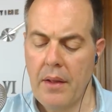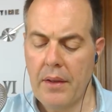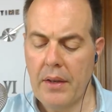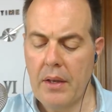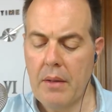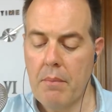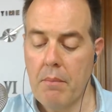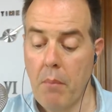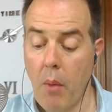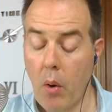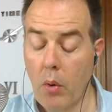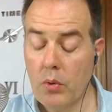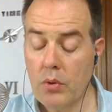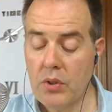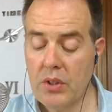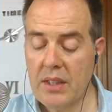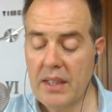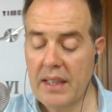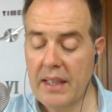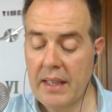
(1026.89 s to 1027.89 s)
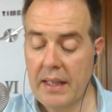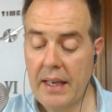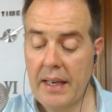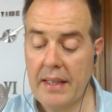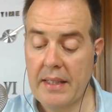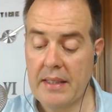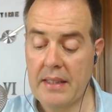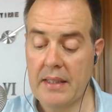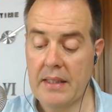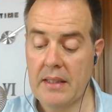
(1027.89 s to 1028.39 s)
In most
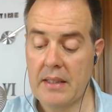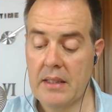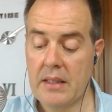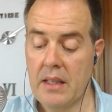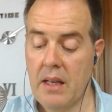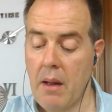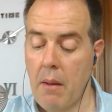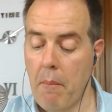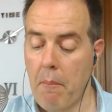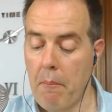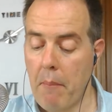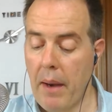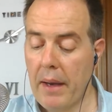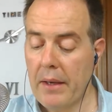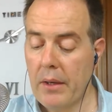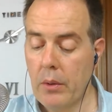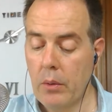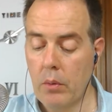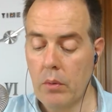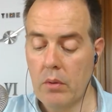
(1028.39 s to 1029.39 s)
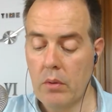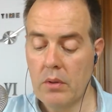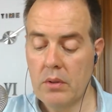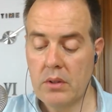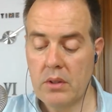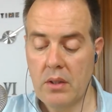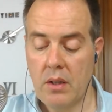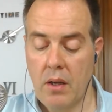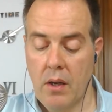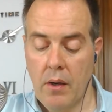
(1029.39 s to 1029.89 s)
cases, vacuoles